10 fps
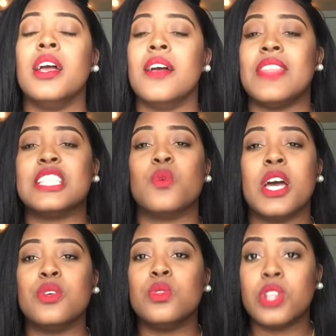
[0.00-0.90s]
That's why
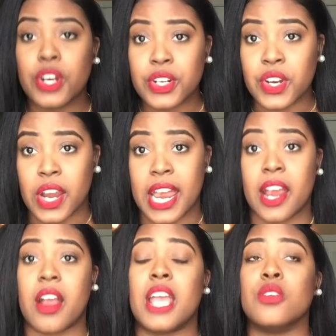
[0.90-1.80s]
you learn your
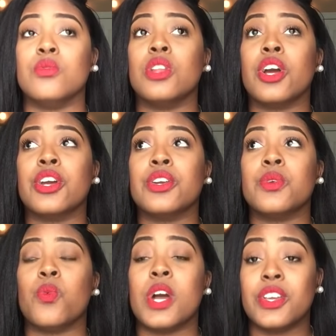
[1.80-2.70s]
hair and you
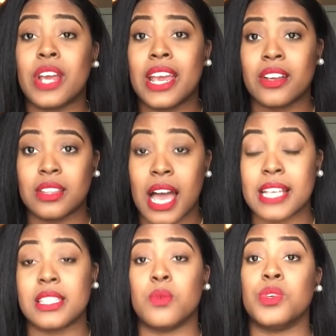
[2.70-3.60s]
learn what your hair likes
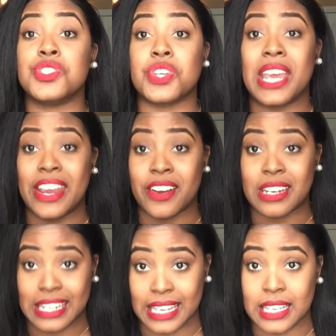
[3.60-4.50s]
and what your hair
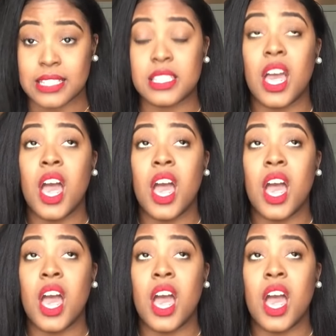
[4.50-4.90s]
needs.